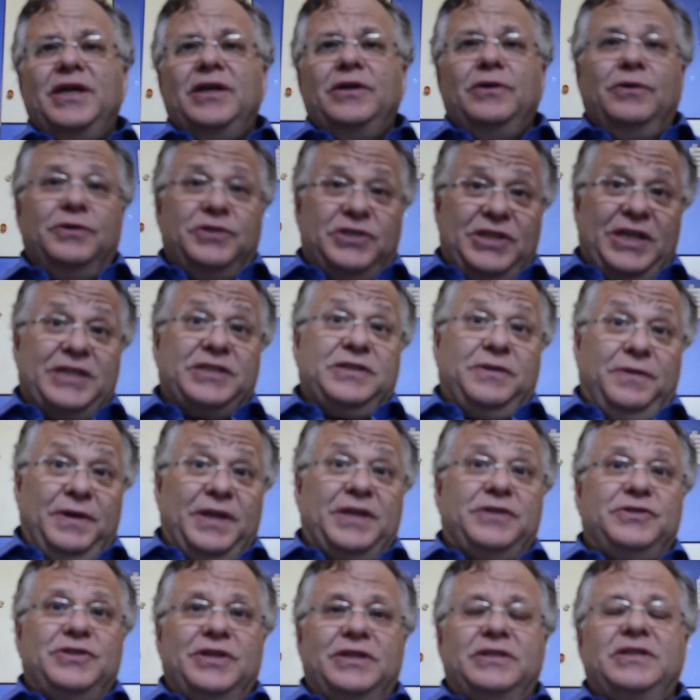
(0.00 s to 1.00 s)
not just
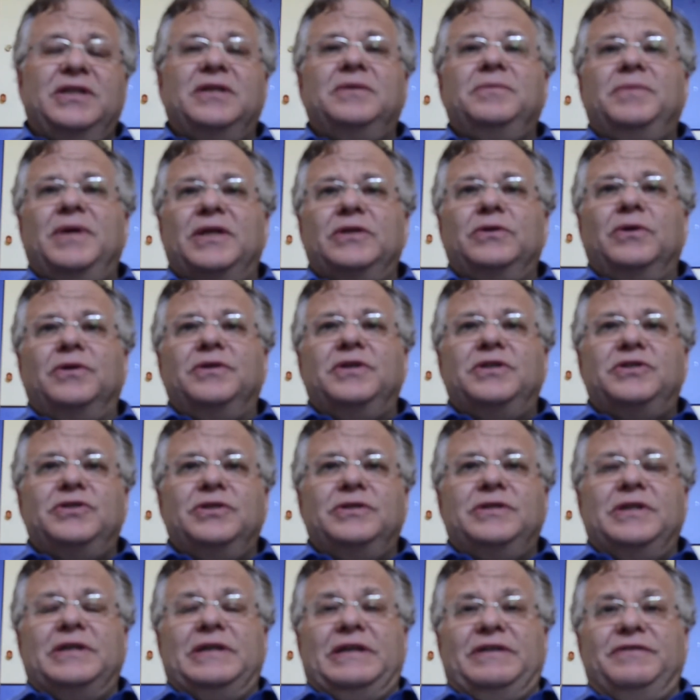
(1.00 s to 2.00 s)
Greek children, but all the
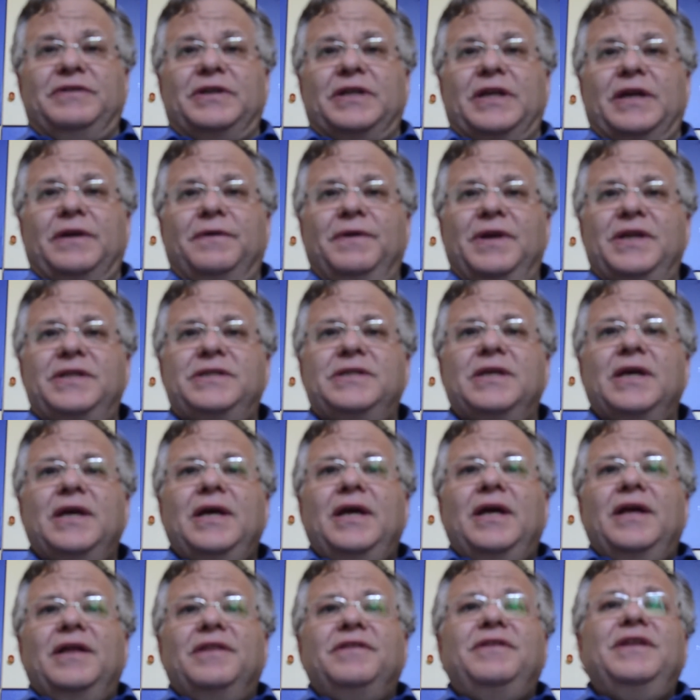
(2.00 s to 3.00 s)
children living in Greece,
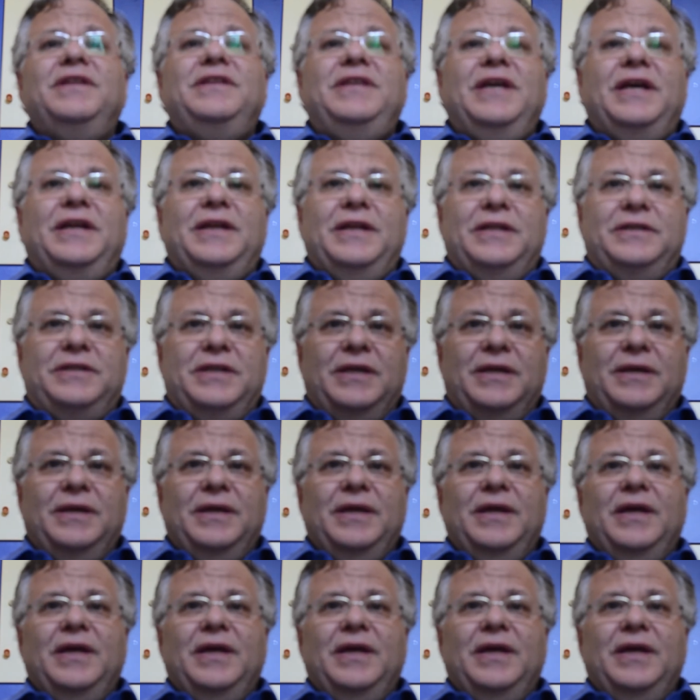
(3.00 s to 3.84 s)
the dignity.